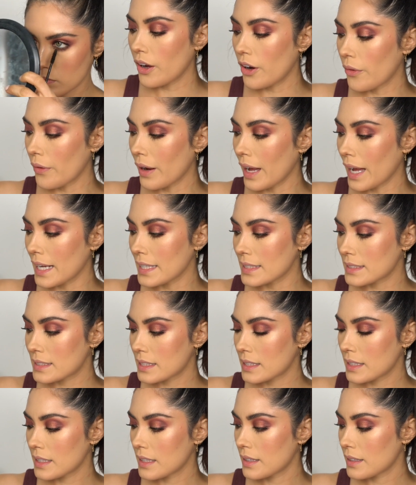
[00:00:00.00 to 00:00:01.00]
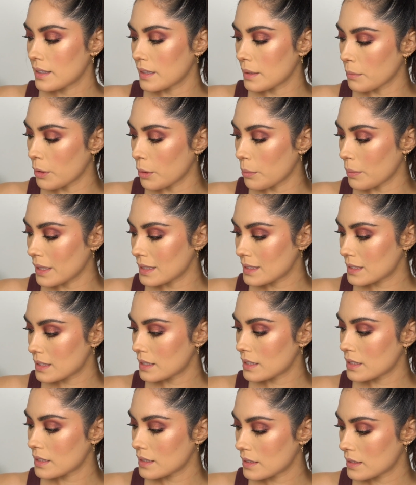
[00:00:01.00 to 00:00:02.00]
All right, the moment
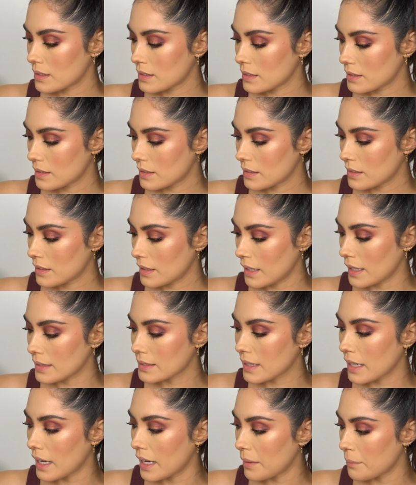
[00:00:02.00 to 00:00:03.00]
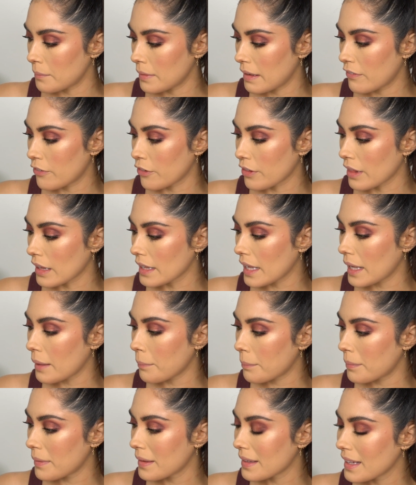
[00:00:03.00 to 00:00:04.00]
has come. For the lip,
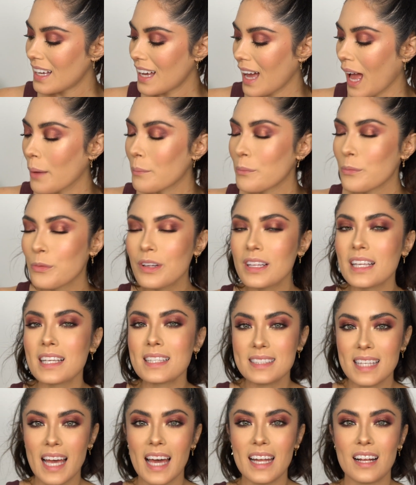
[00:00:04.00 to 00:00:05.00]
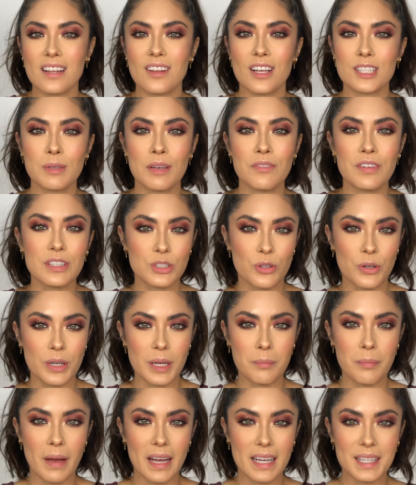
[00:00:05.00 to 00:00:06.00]
I'm really sad. I lost my
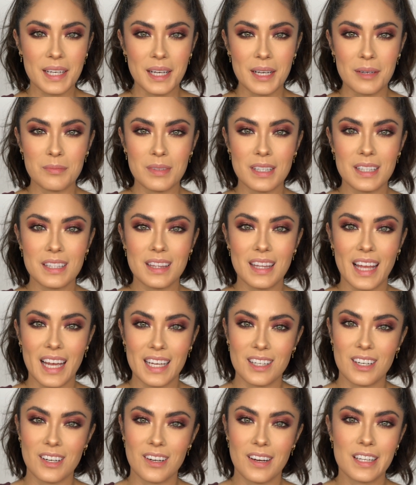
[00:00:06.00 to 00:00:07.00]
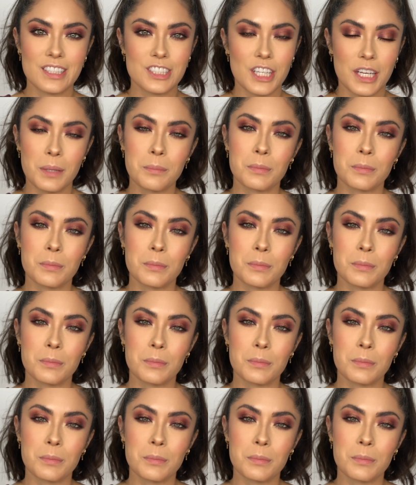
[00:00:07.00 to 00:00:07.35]
Victoria Beckham liner in shade